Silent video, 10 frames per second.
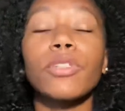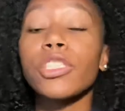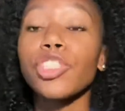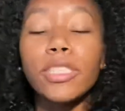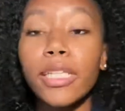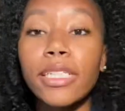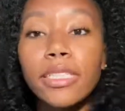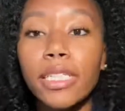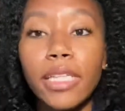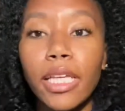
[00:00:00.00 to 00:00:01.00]
can just get a
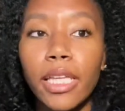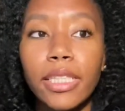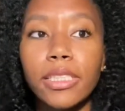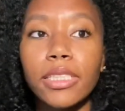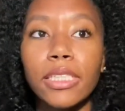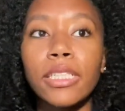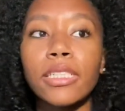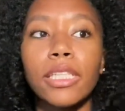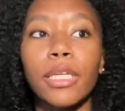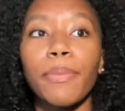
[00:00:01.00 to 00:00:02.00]
CNA license
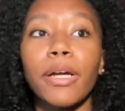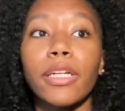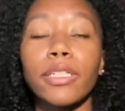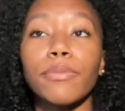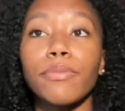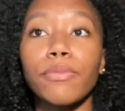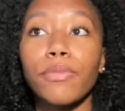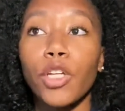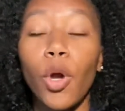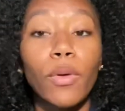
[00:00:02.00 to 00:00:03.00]
easily by
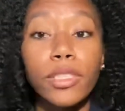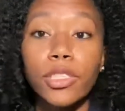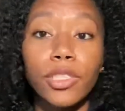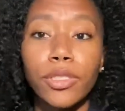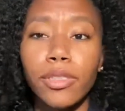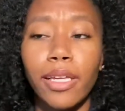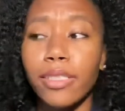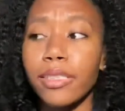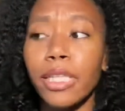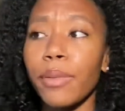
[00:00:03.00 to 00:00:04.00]
going to your
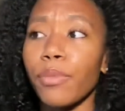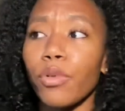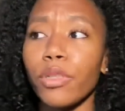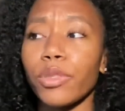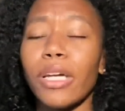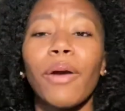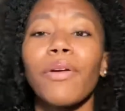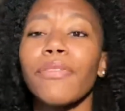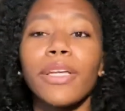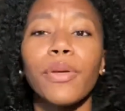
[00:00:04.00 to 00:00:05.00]
like state boards,
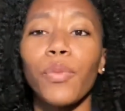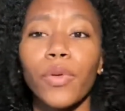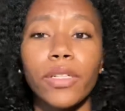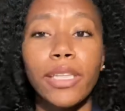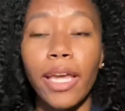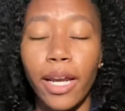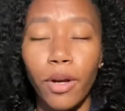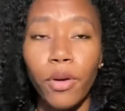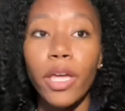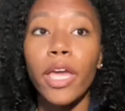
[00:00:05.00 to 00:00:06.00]
however they work that
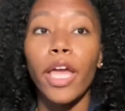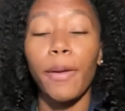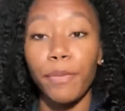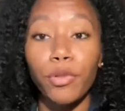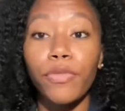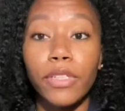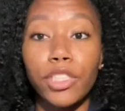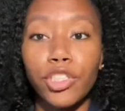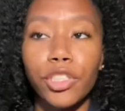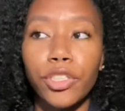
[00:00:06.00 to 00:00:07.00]
out, and proving
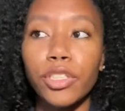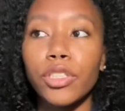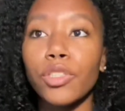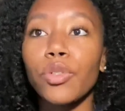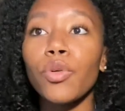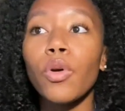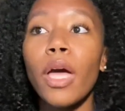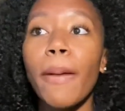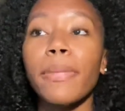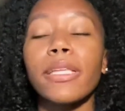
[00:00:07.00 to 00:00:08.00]
that you're in nursing school,
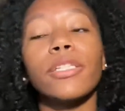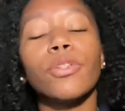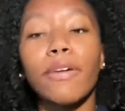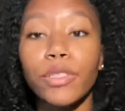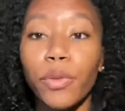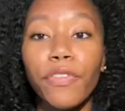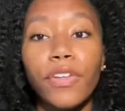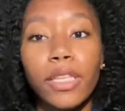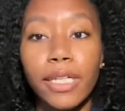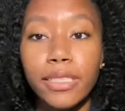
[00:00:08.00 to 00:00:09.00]
but then you have to wait for
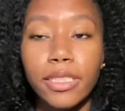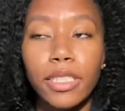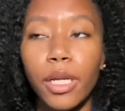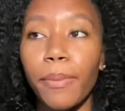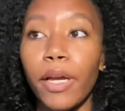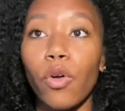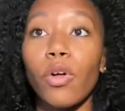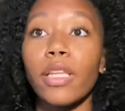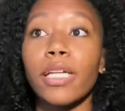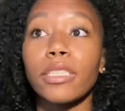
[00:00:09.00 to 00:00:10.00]
your license to come back,
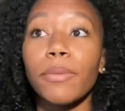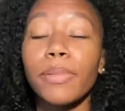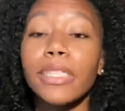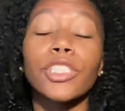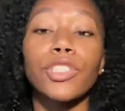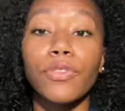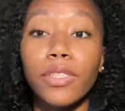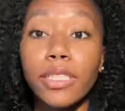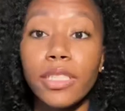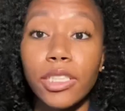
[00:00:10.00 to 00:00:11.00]
all that. Some places are
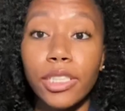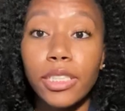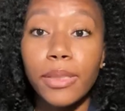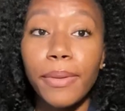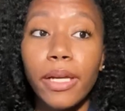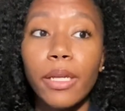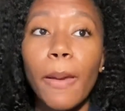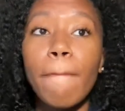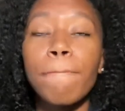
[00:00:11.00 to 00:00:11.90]
really serious about it.